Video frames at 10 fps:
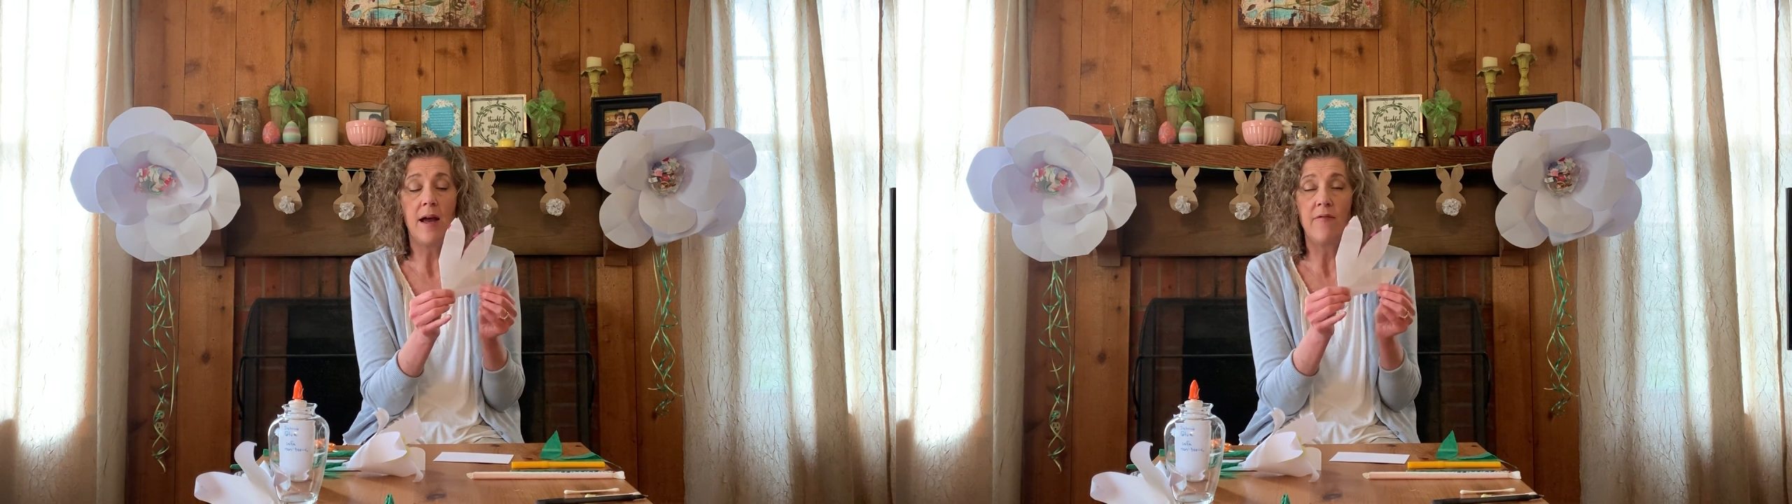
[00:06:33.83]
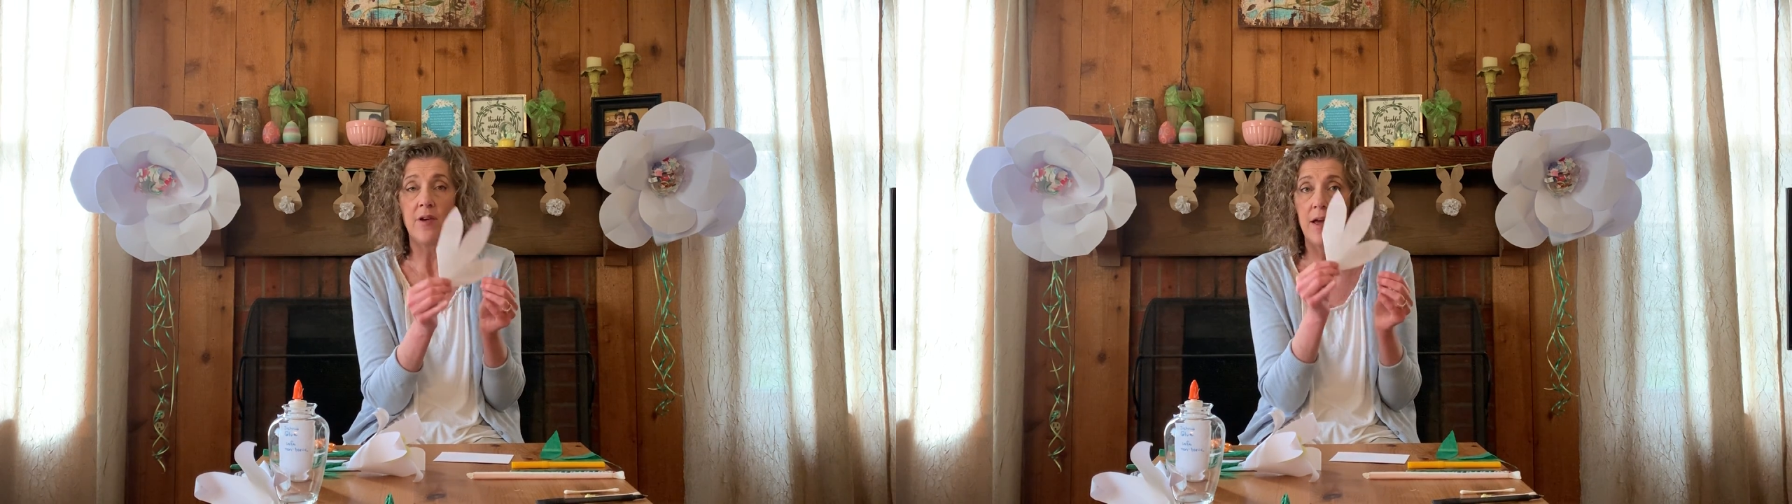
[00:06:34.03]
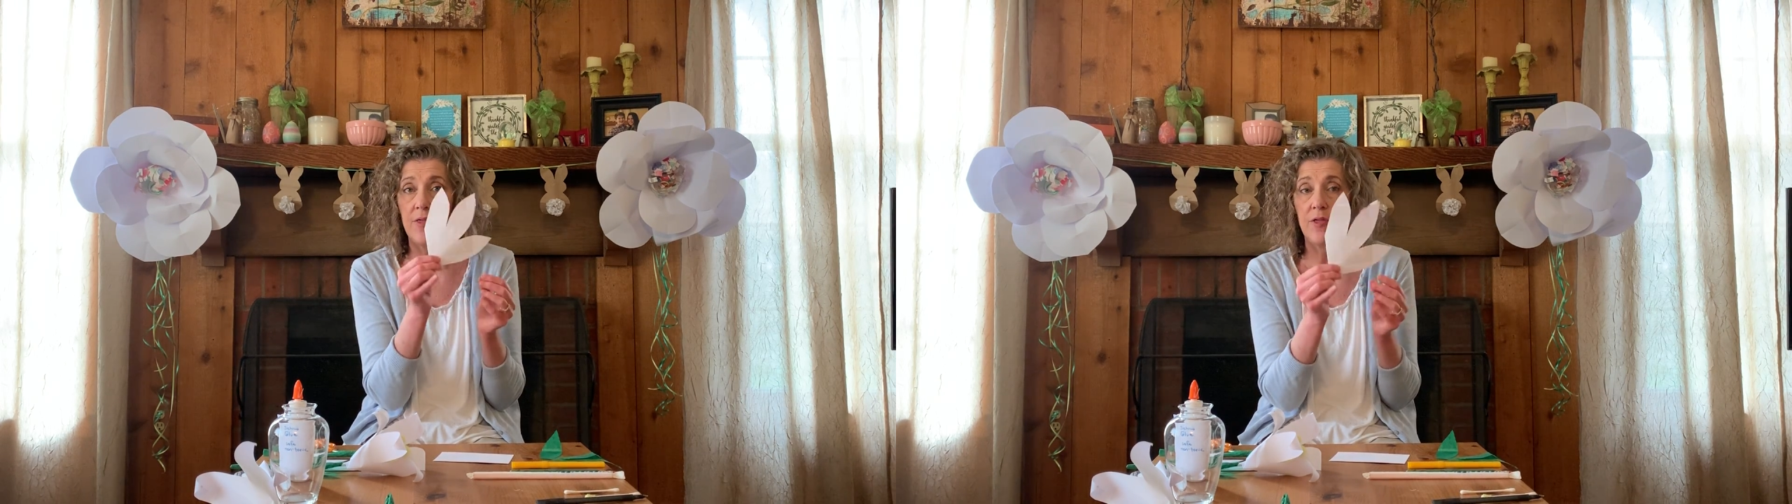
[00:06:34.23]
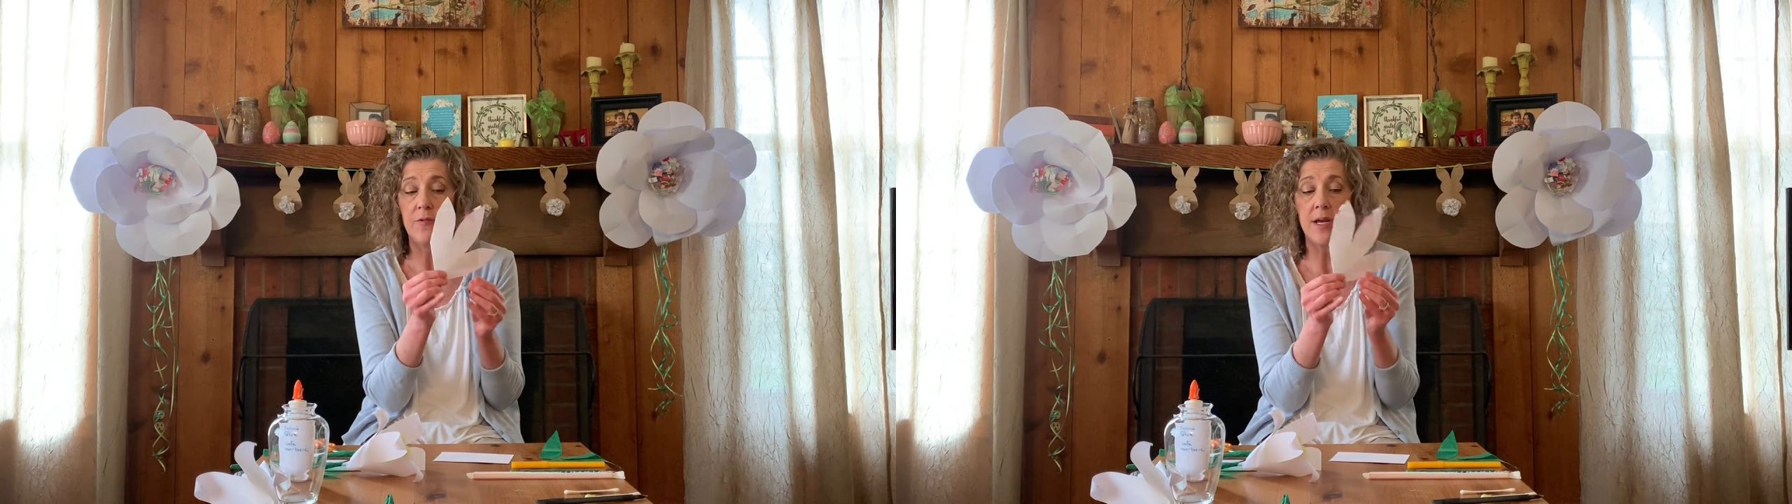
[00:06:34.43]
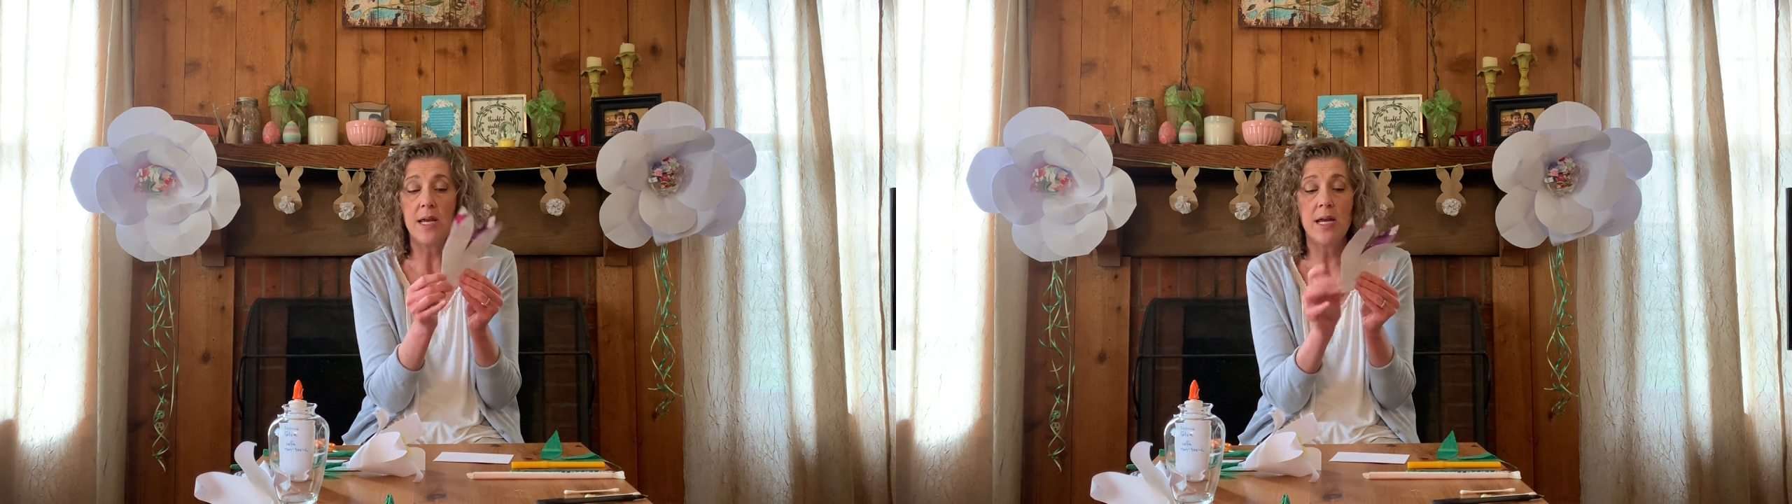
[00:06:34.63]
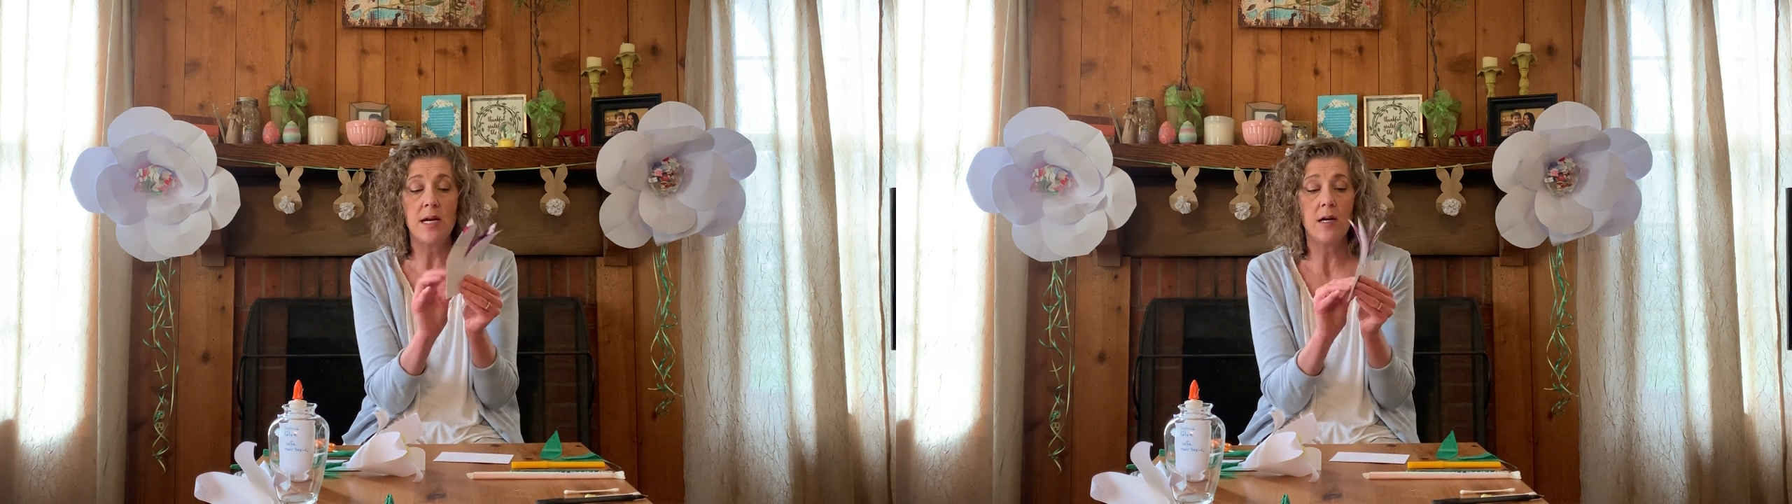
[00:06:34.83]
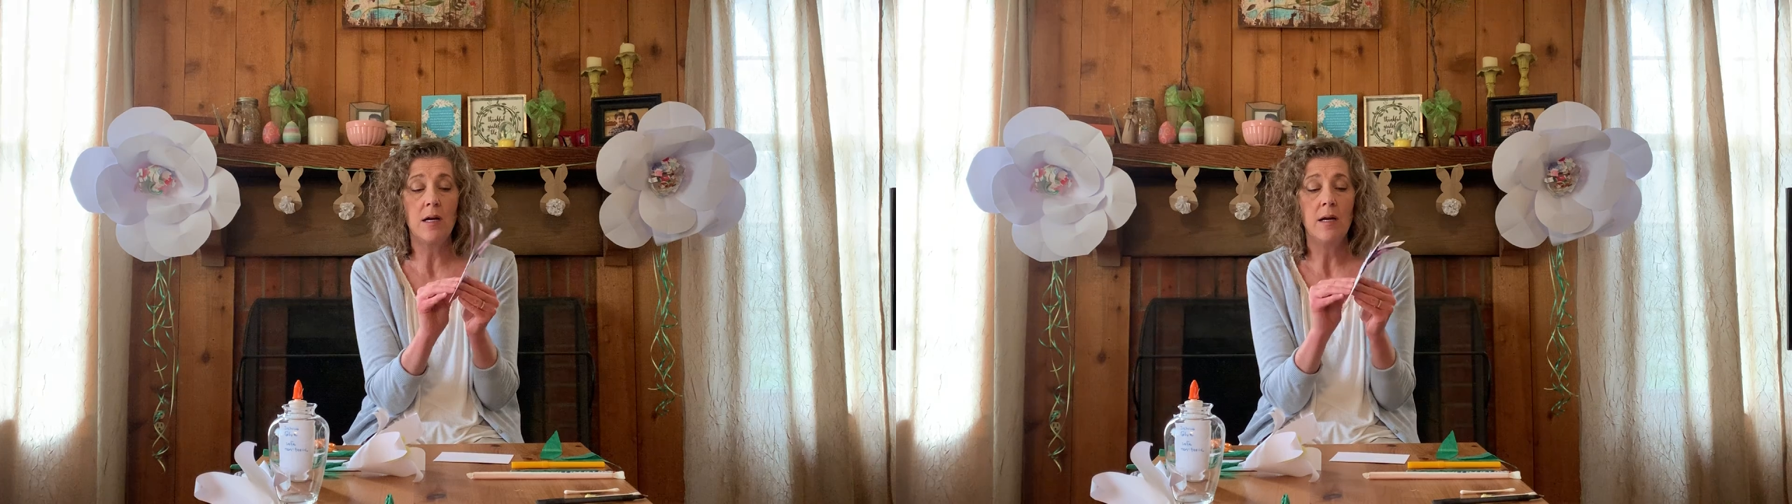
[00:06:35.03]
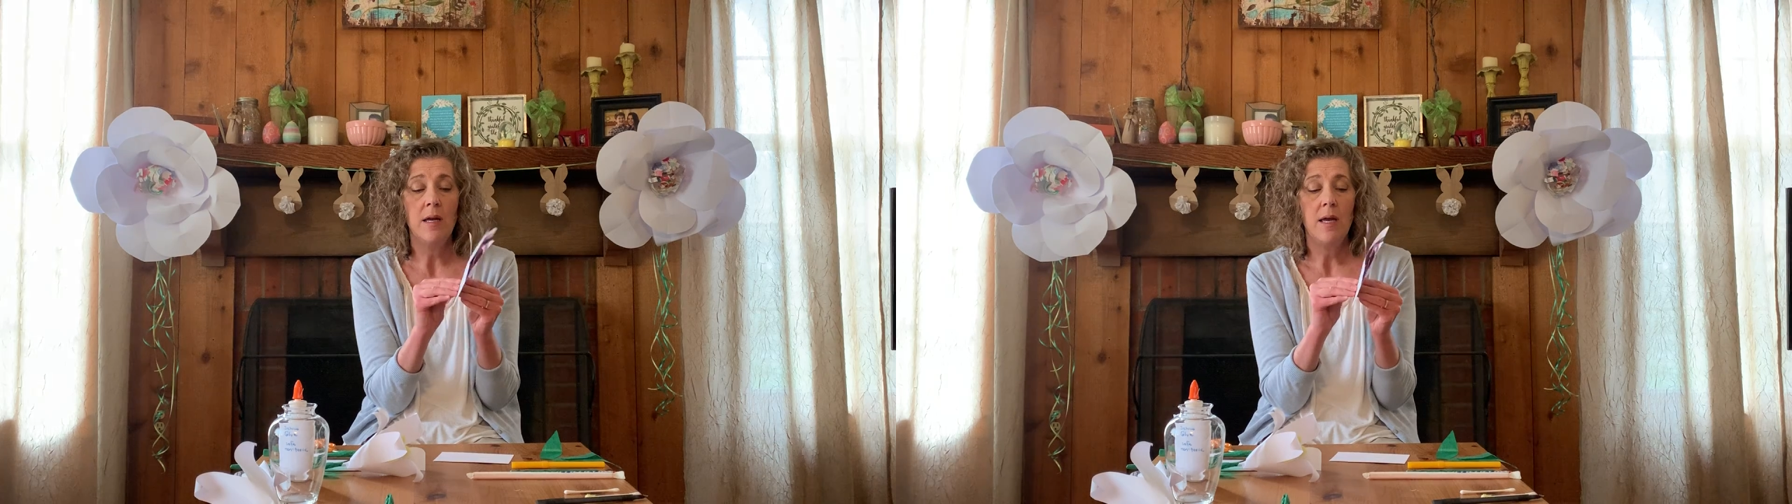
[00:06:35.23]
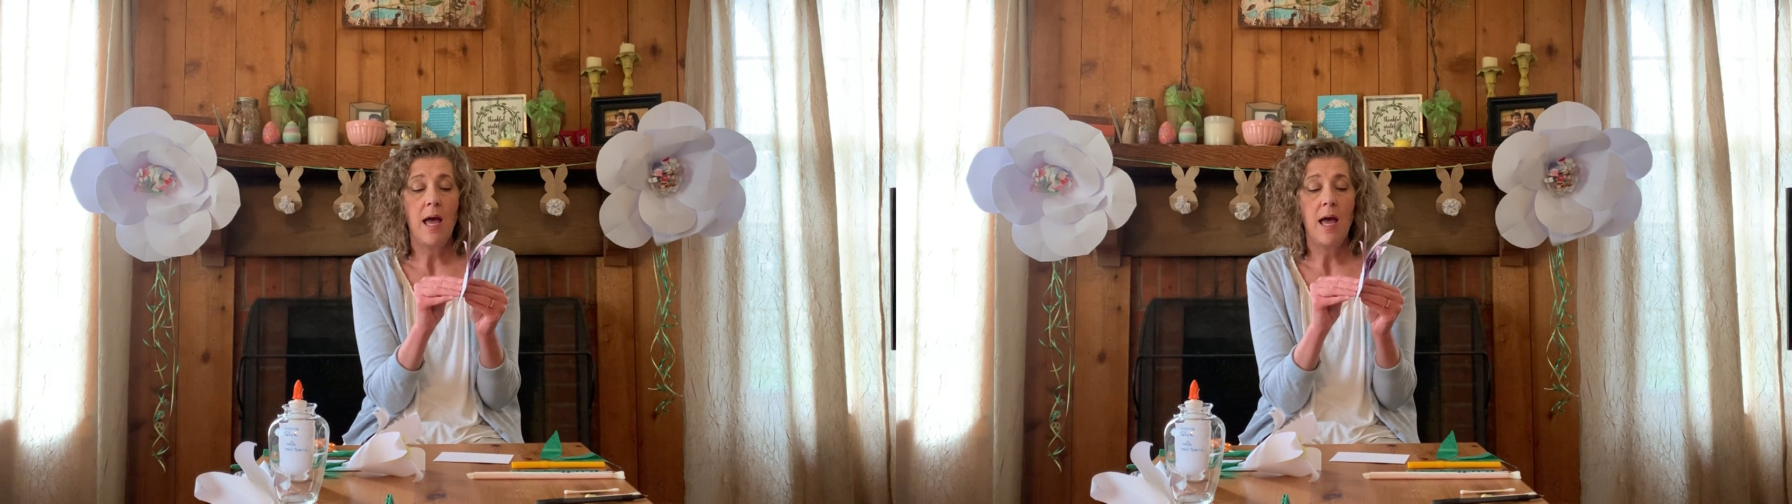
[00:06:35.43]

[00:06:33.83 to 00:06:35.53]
I've got 3 here,